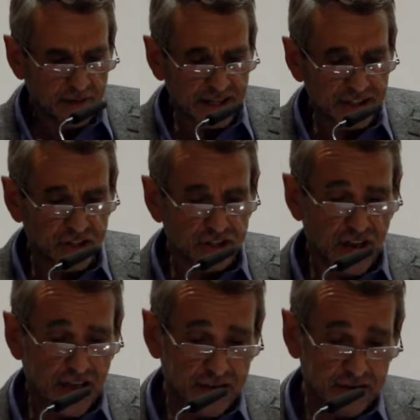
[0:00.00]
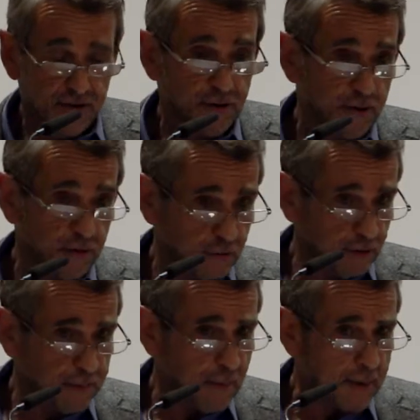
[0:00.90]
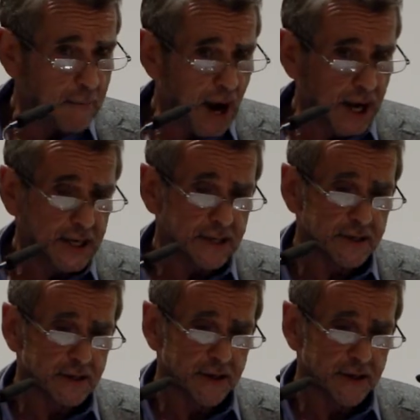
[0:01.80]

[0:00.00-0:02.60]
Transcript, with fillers: That is to say, read my mind.